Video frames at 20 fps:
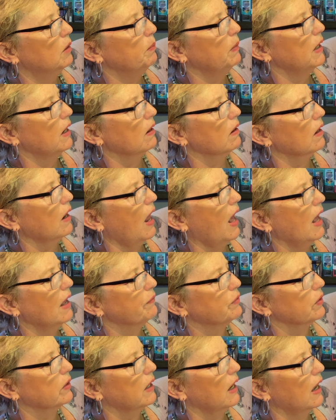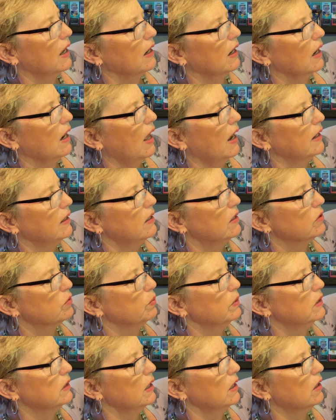I mean, our lives are kind of like
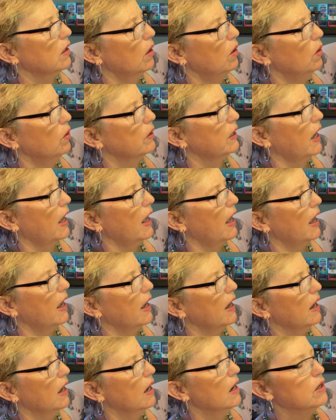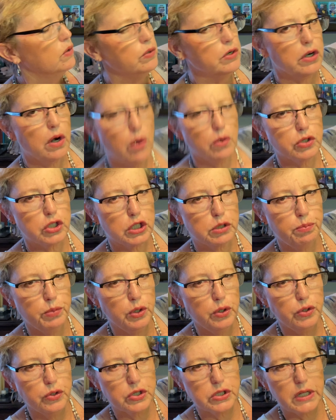this. We think, okay, we're going
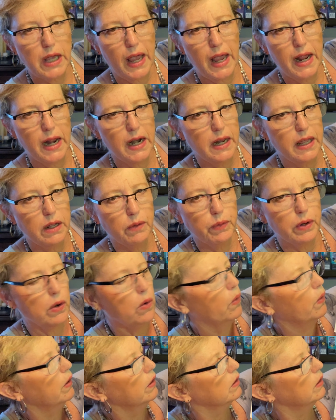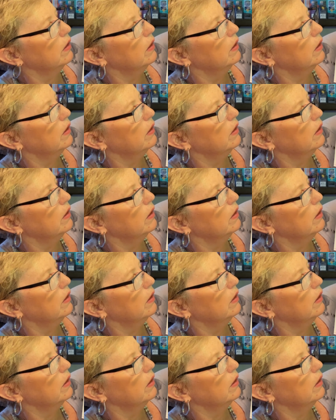smooth sailing, we're going